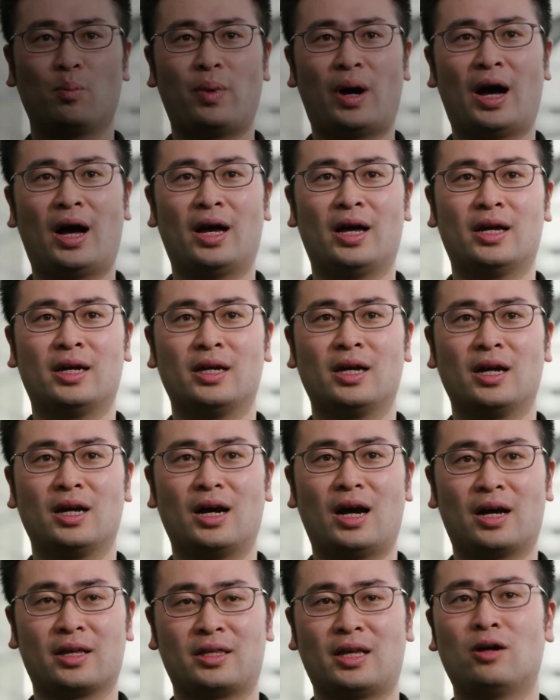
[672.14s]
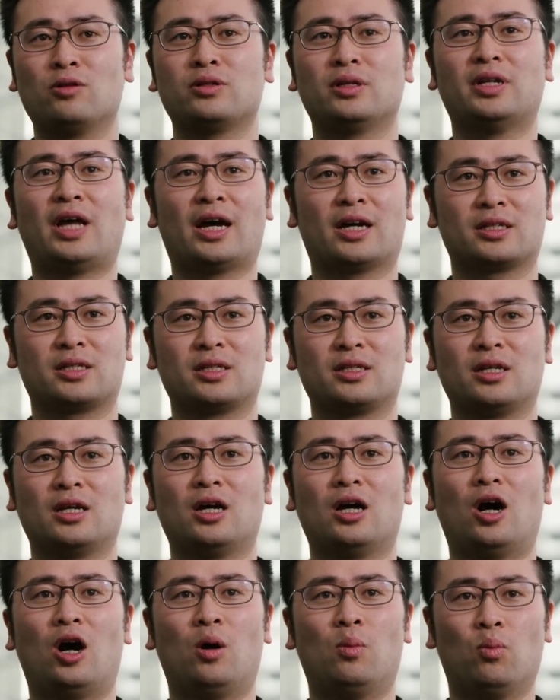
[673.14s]
environments. Why would that
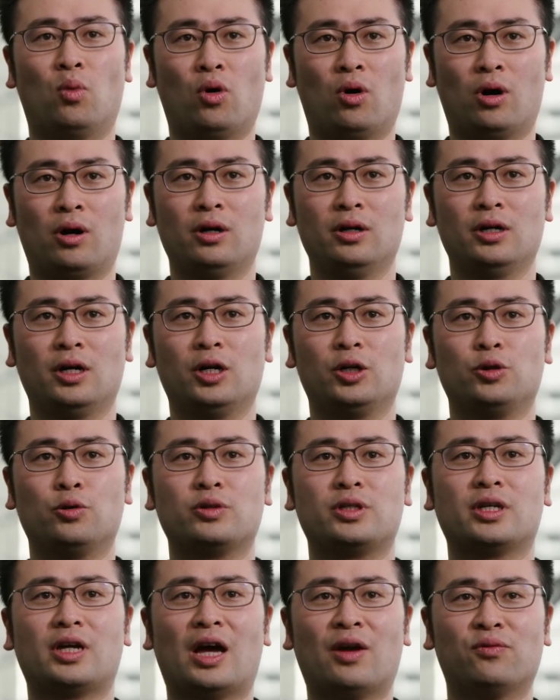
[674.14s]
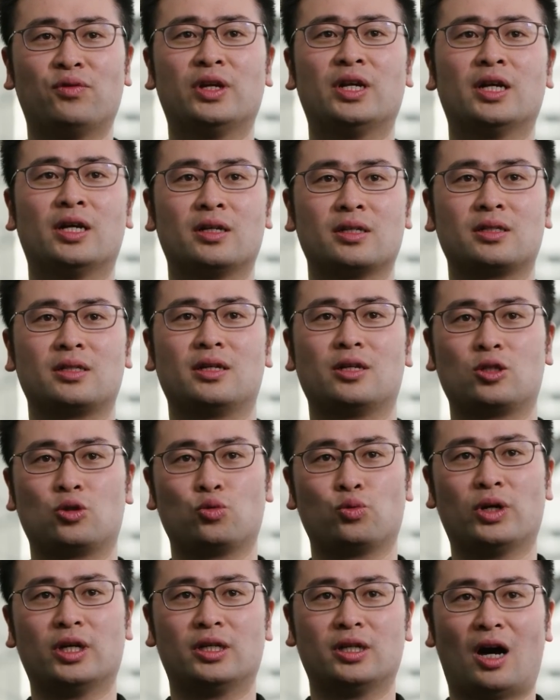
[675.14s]
be? Well, just imagine how
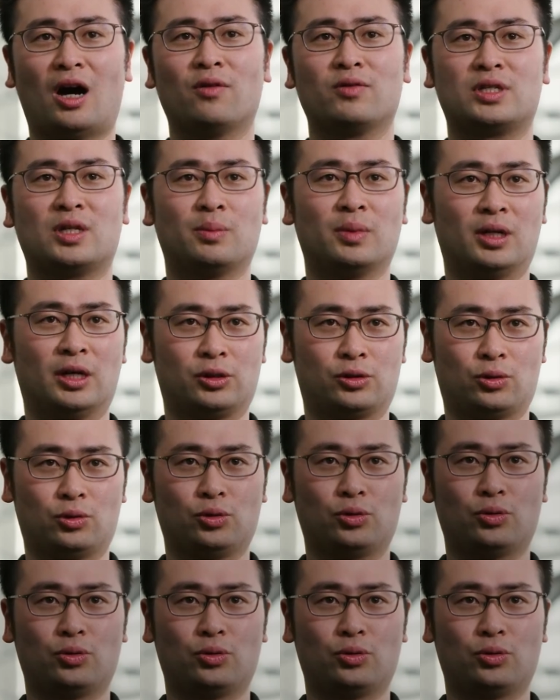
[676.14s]
chaotic it could get if